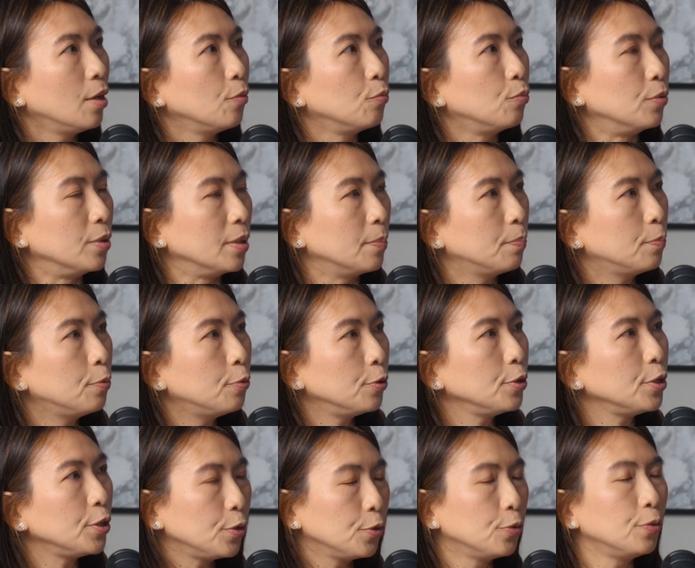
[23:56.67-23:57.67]
would
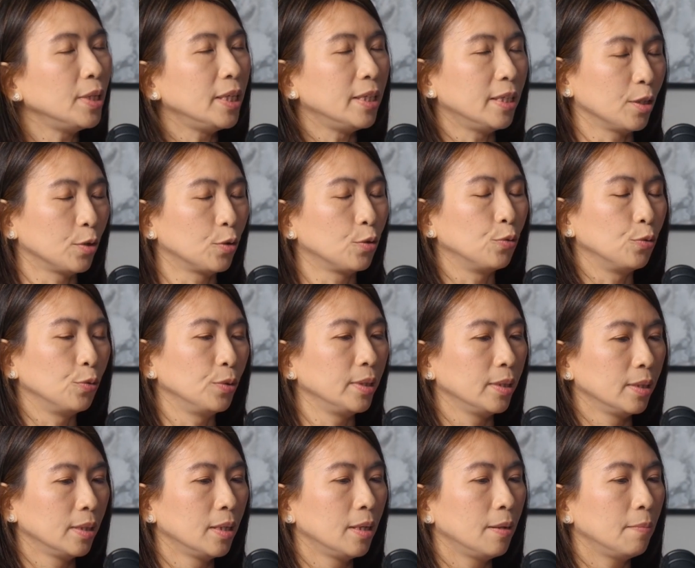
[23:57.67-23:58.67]
put you in a good
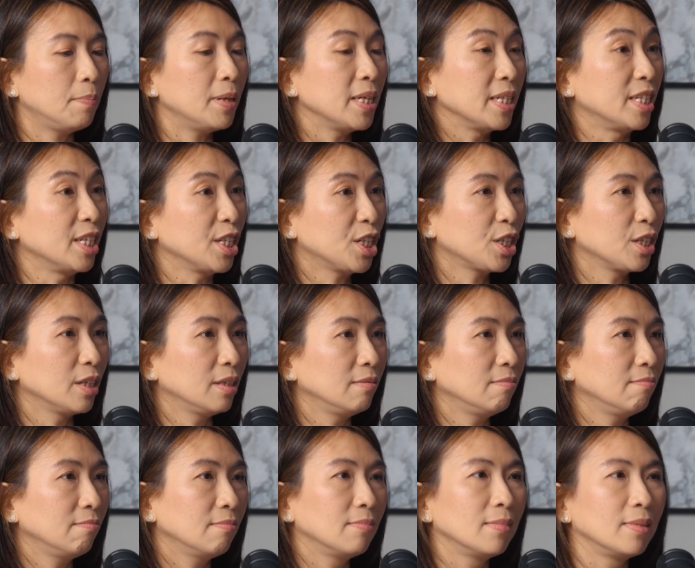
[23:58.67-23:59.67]
position